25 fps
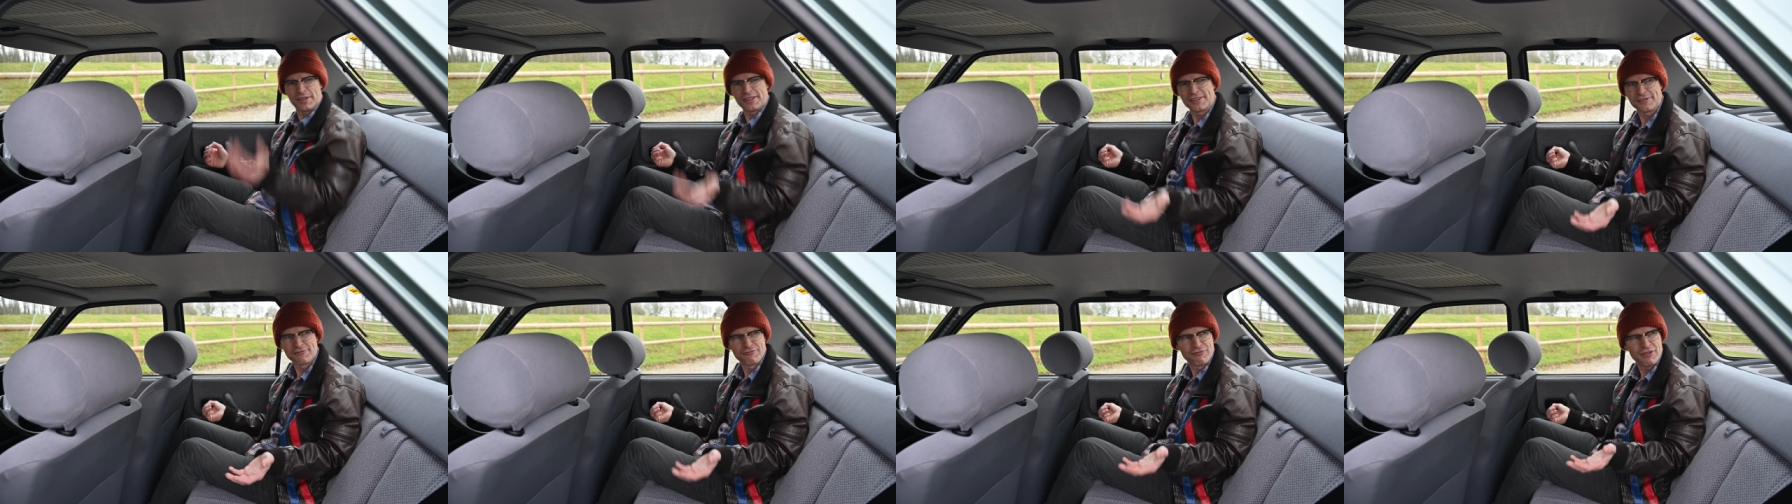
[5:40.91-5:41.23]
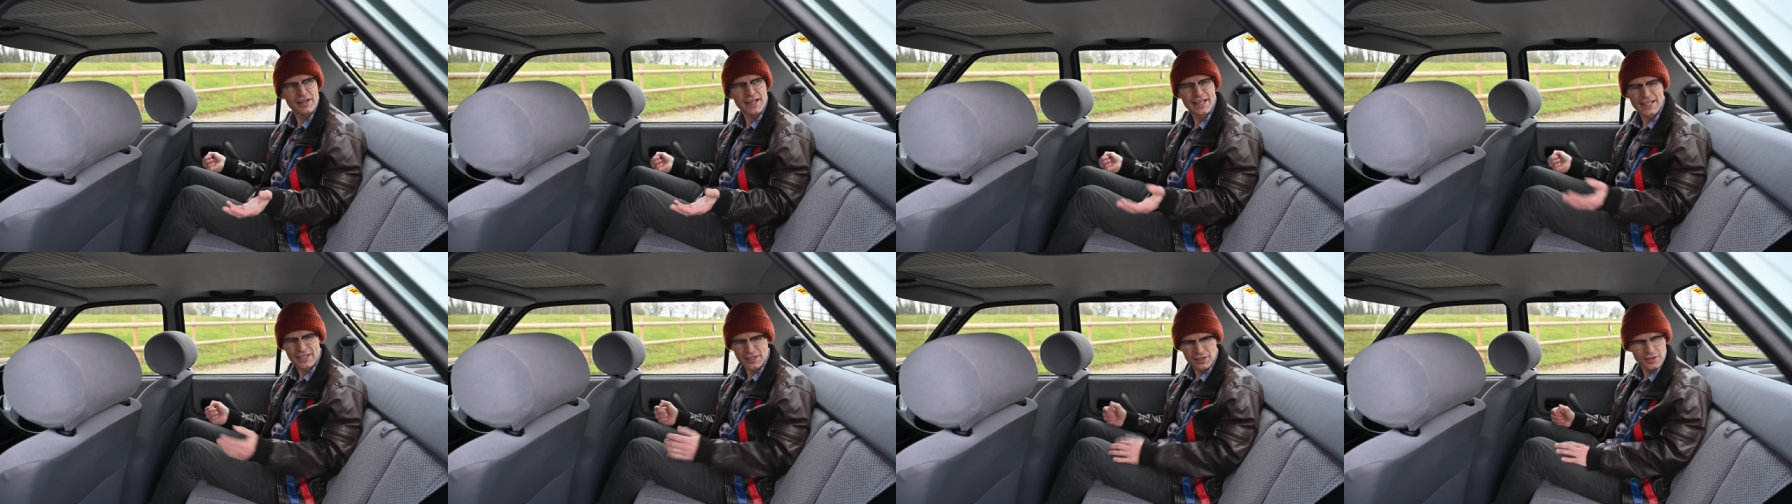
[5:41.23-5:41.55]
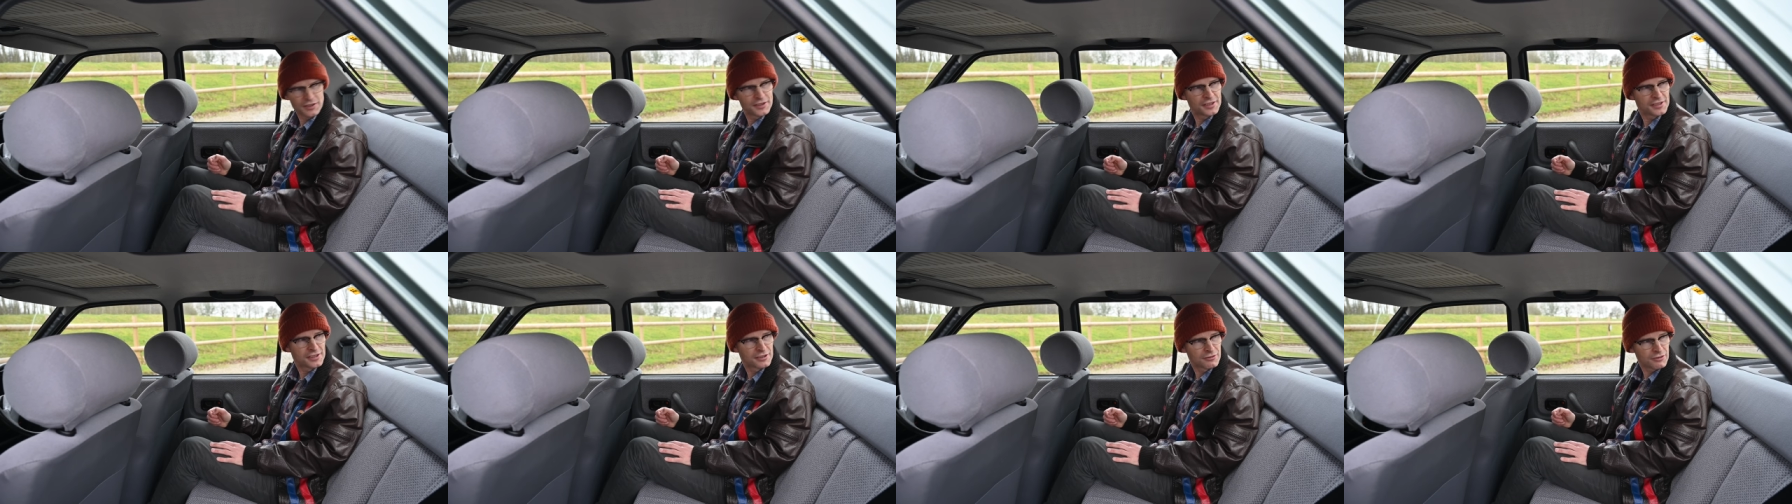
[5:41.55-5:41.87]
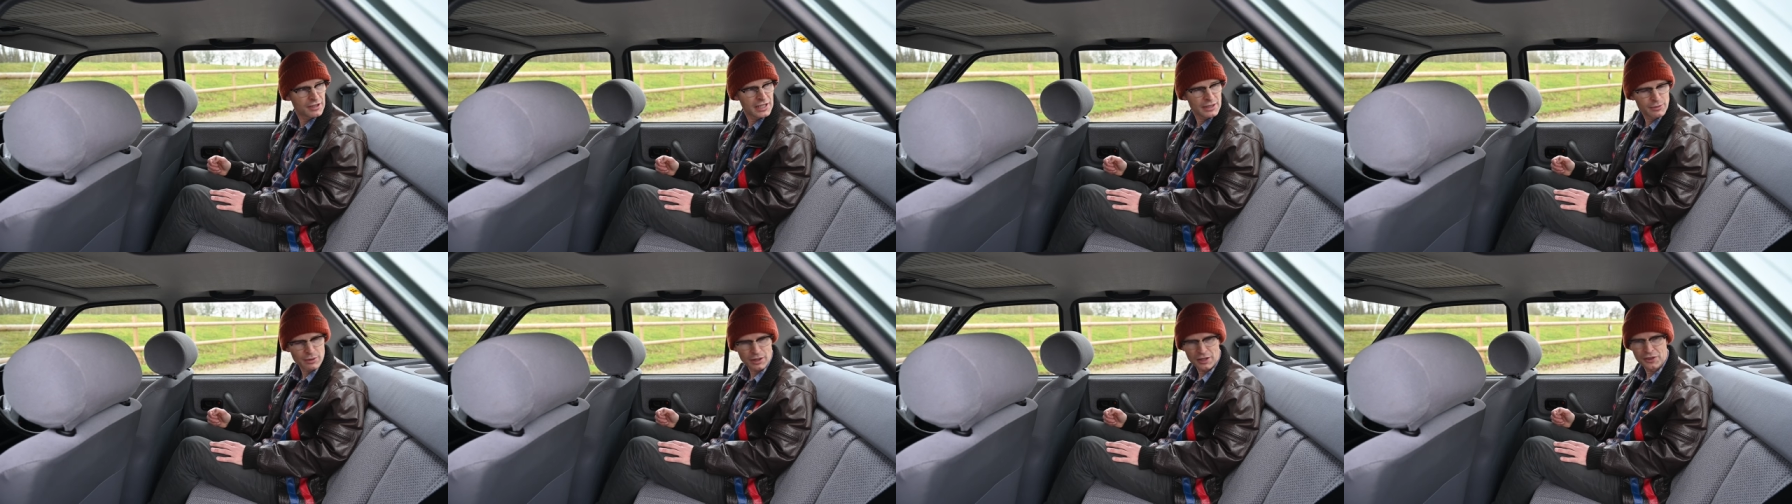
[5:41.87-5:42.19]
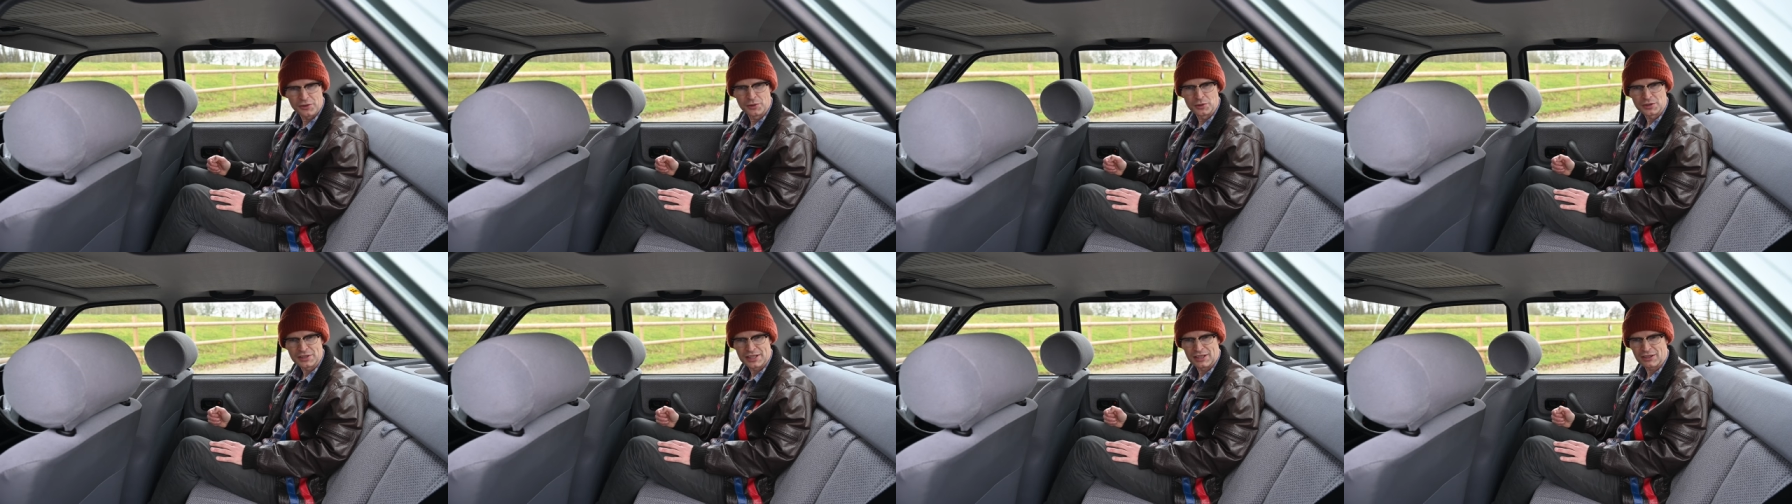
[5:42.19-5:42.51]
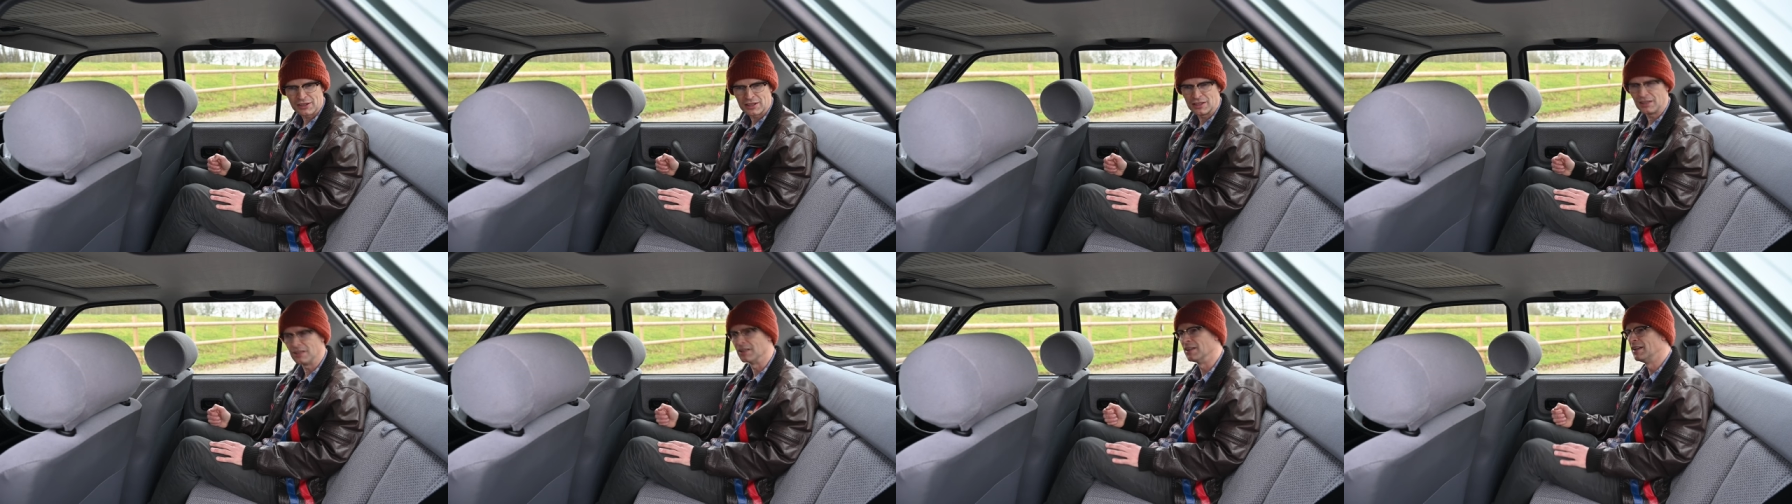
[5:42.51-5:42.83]
This is really good. This is a really well thought
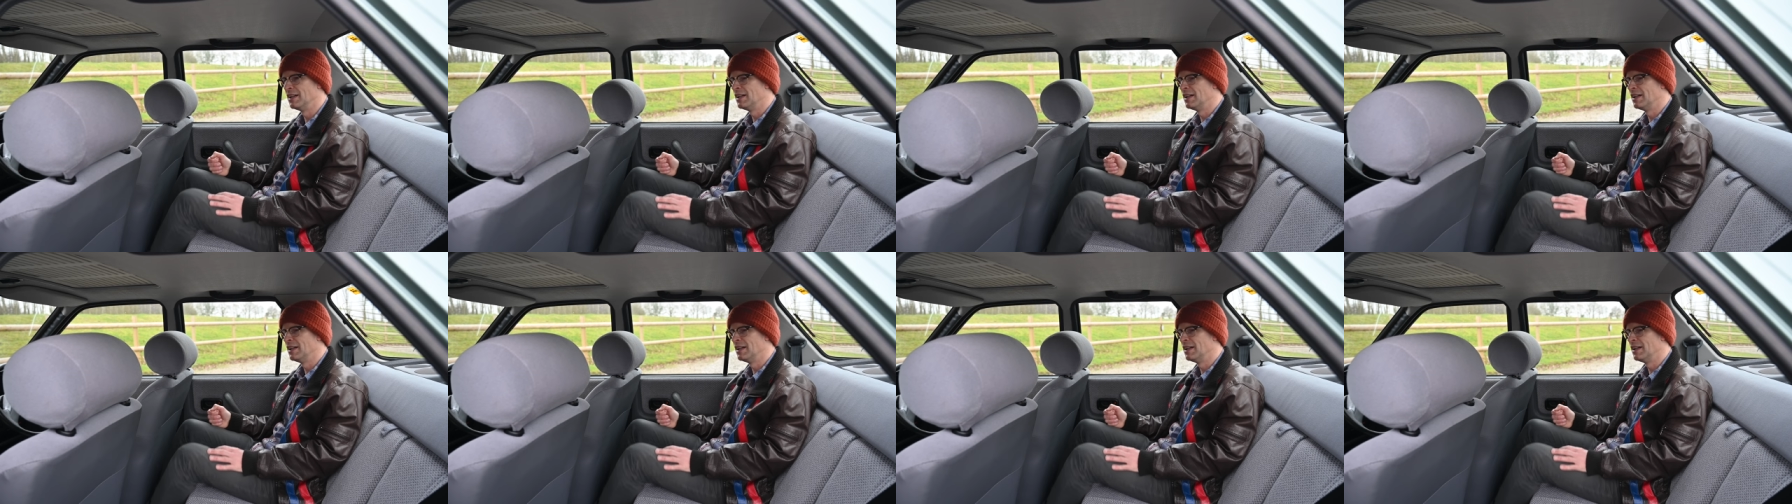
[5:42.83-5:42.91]
out car.